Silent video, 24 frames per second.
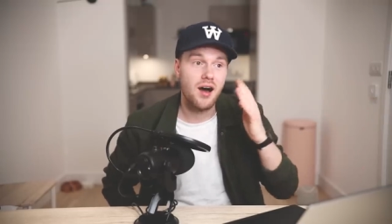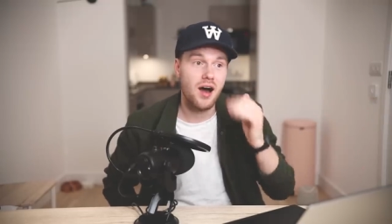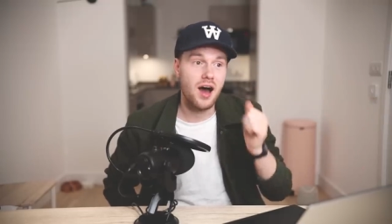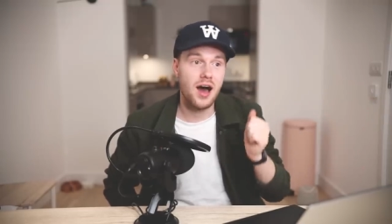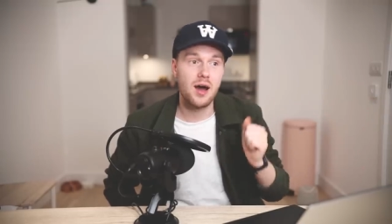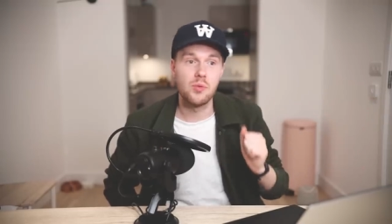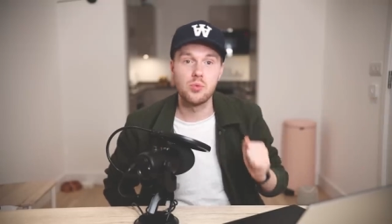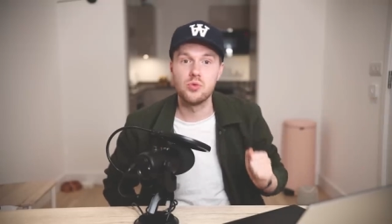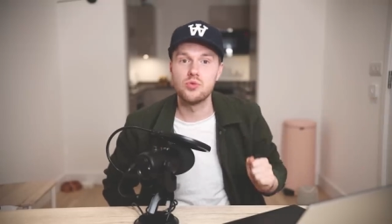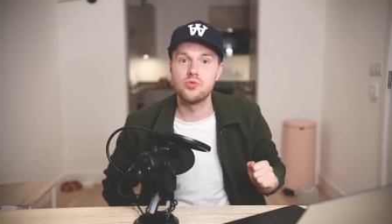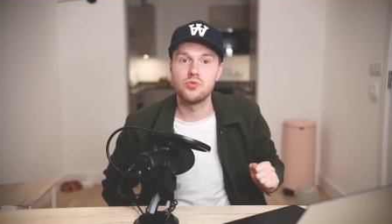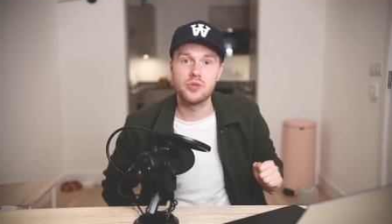
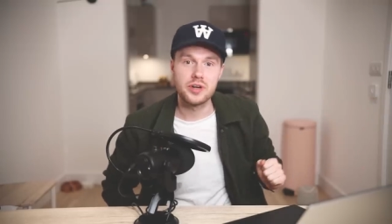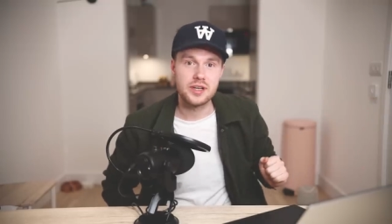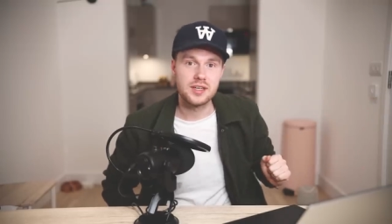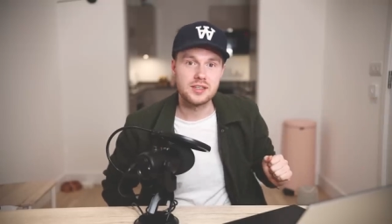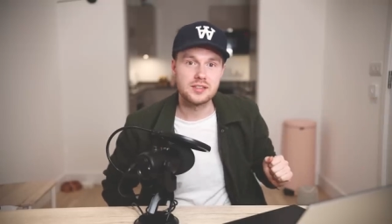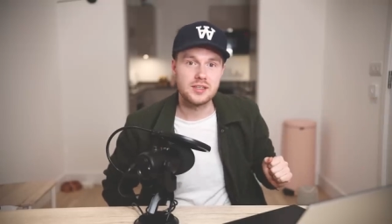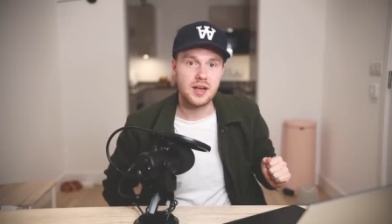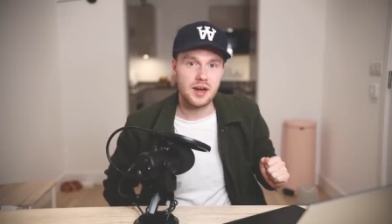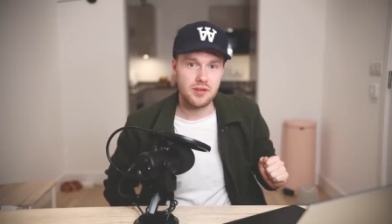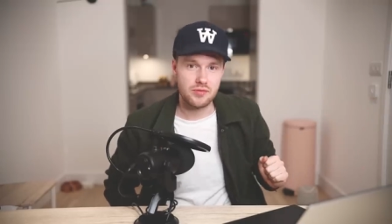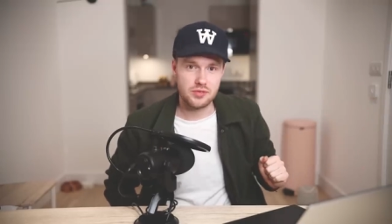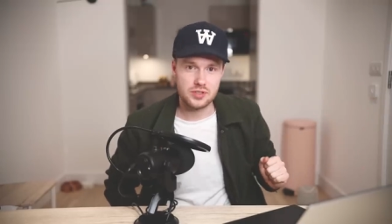I will
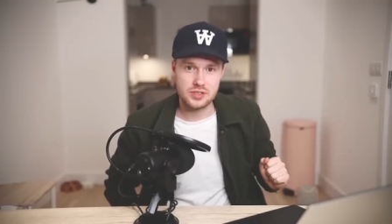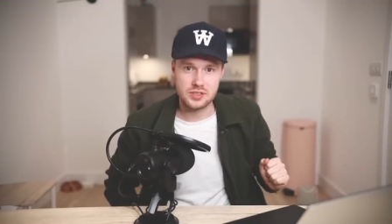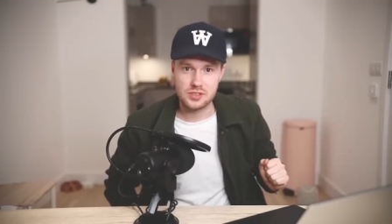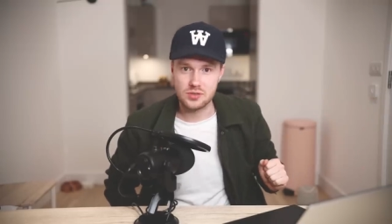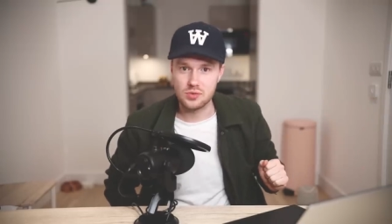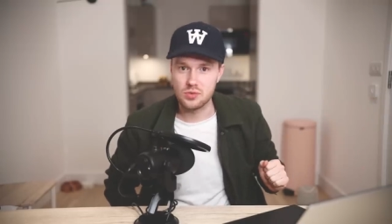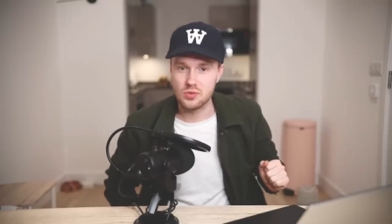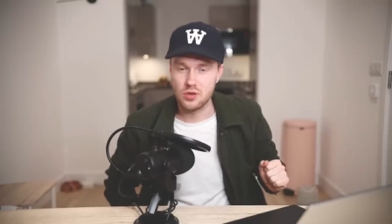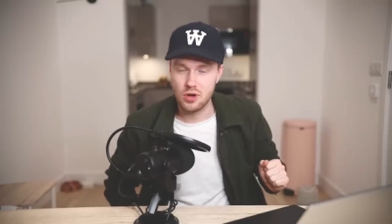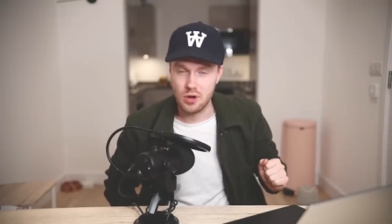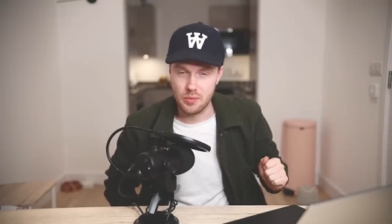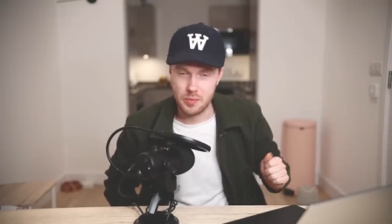read every
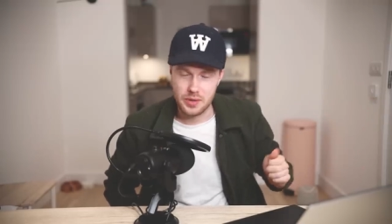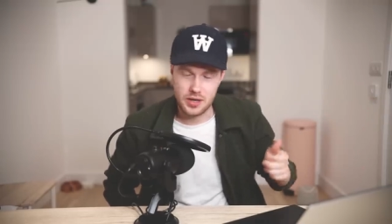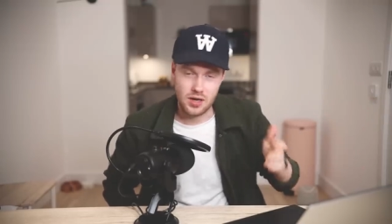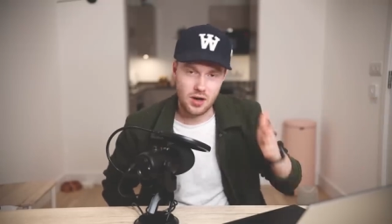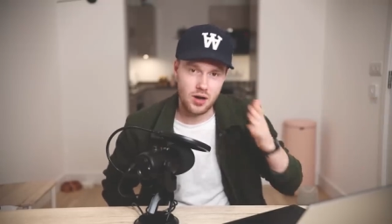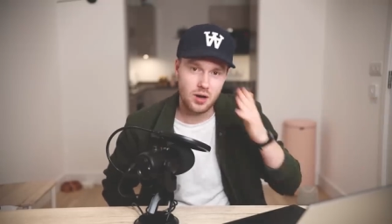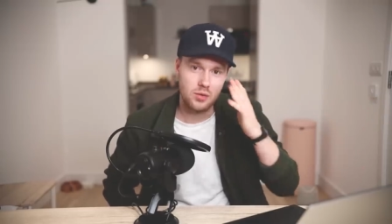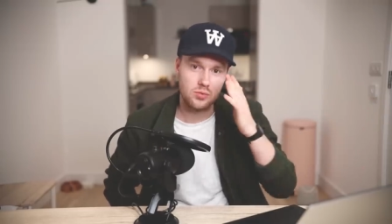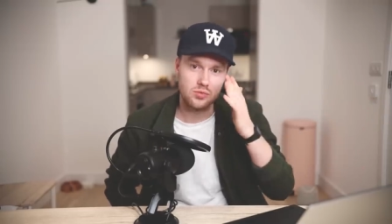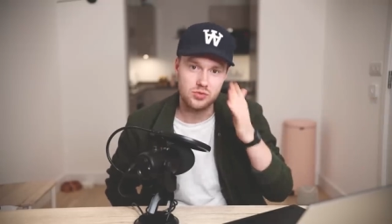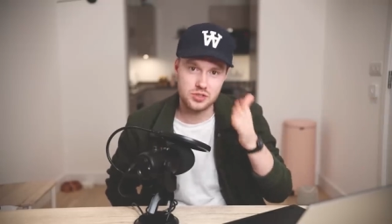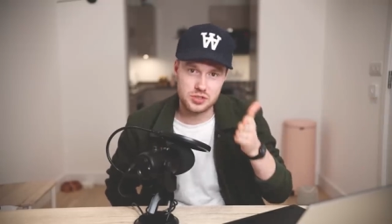single comment.
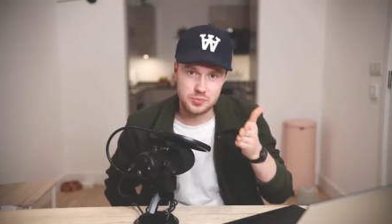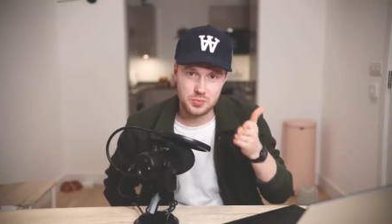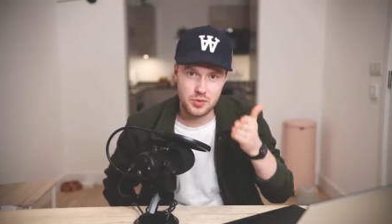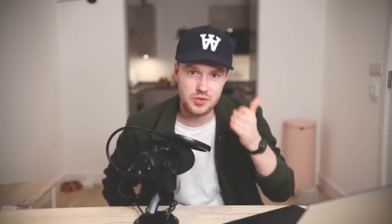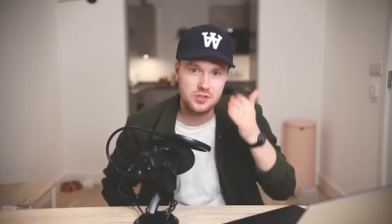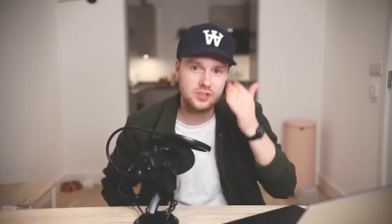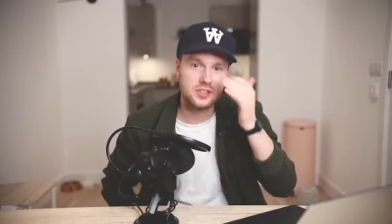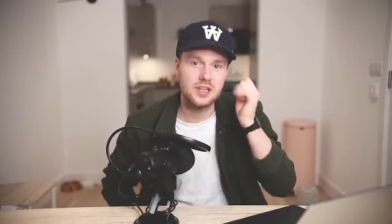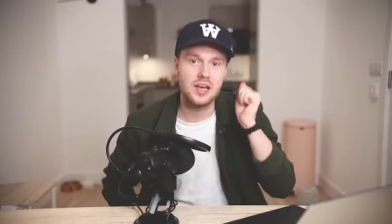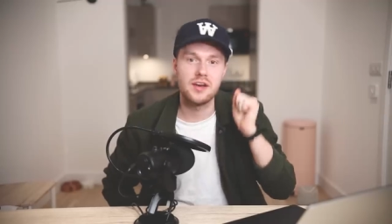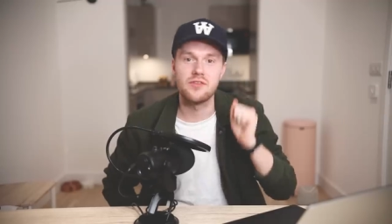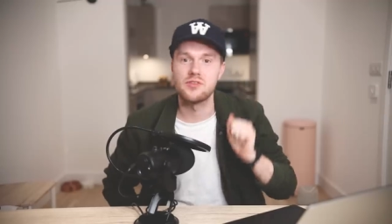I will
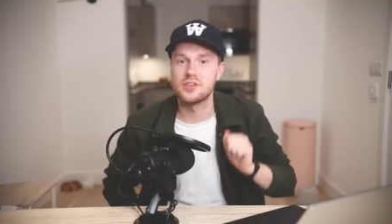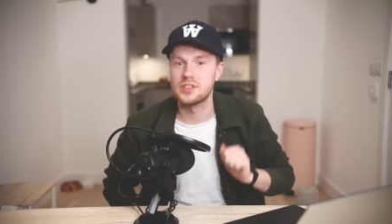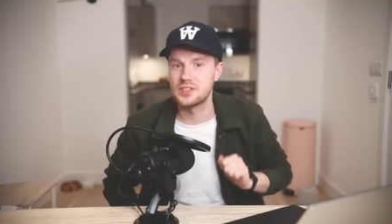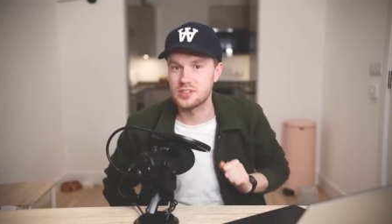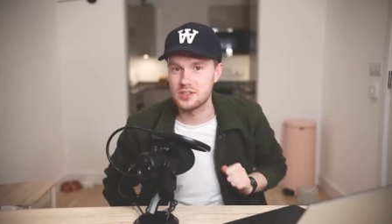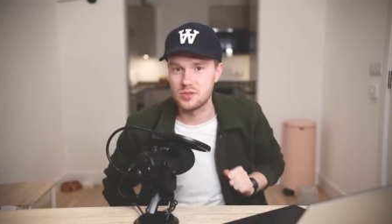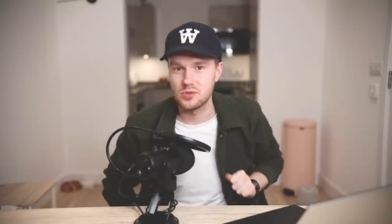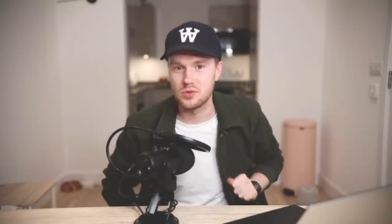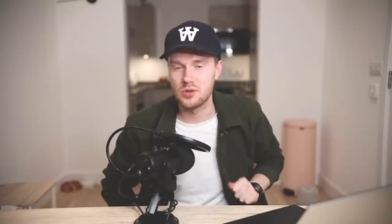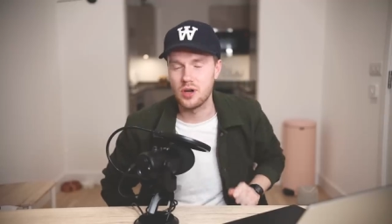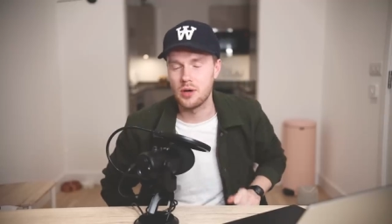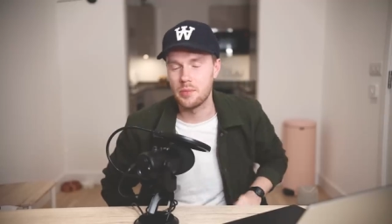respond to every
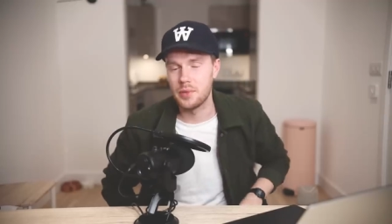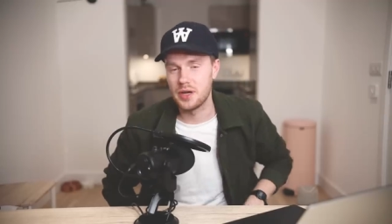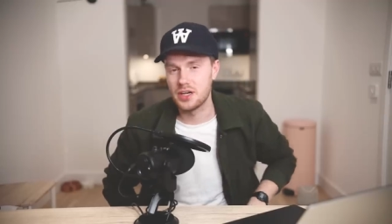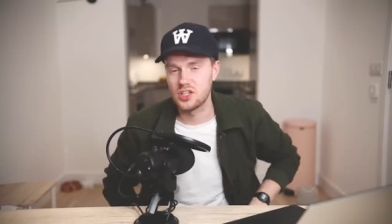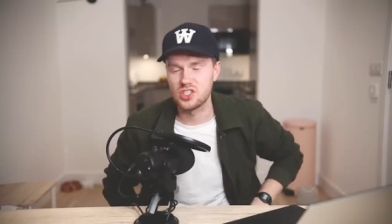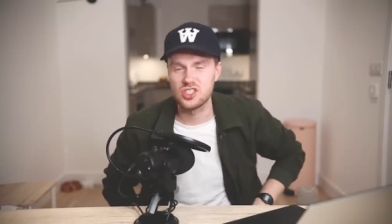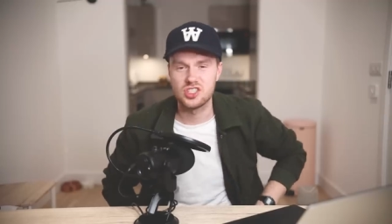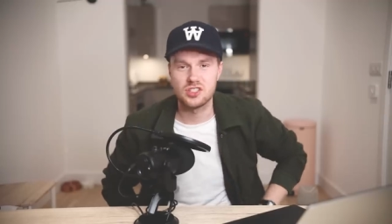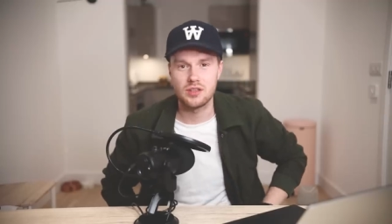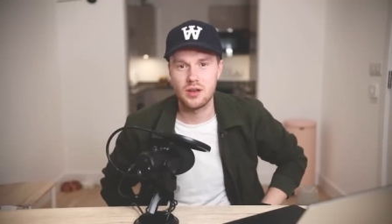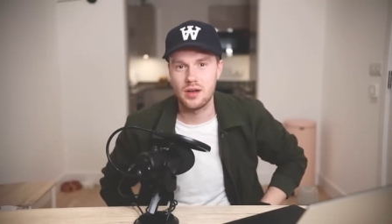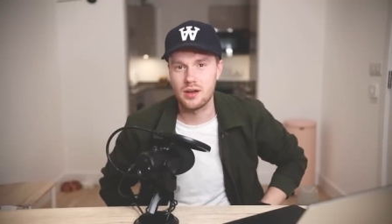single comment,
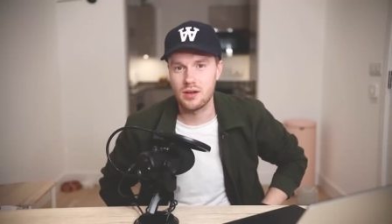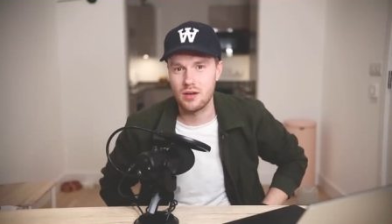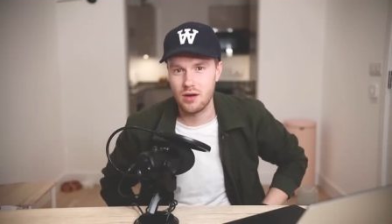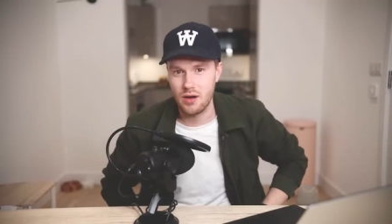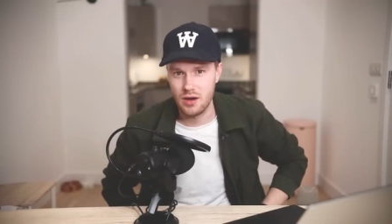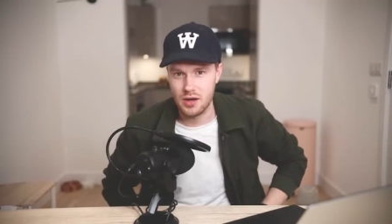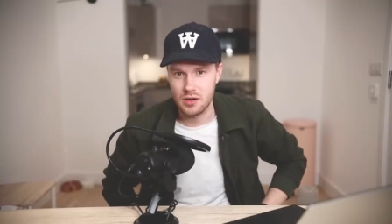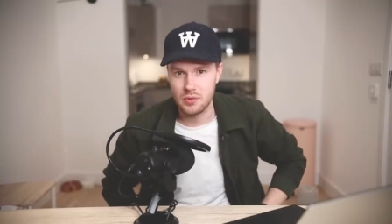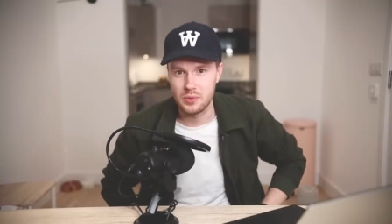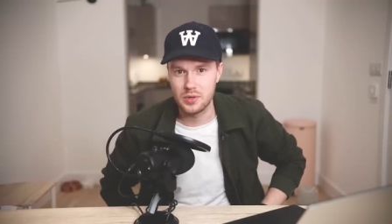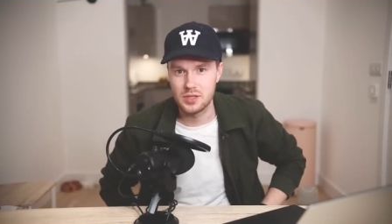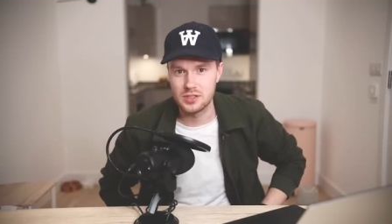just like
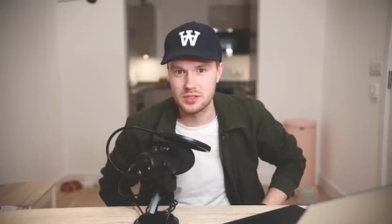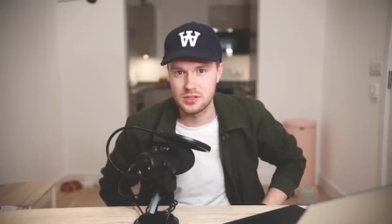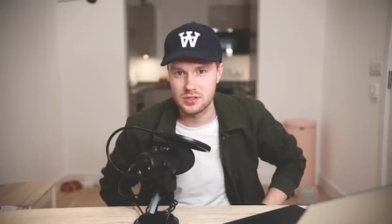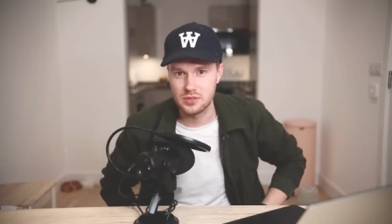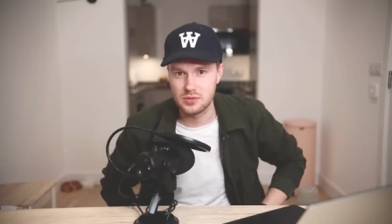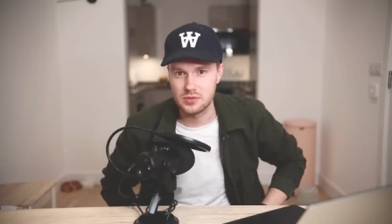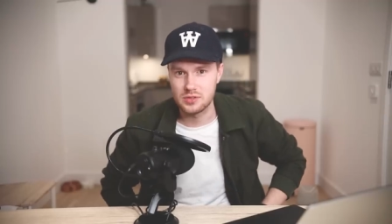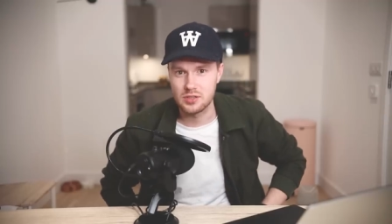I always do.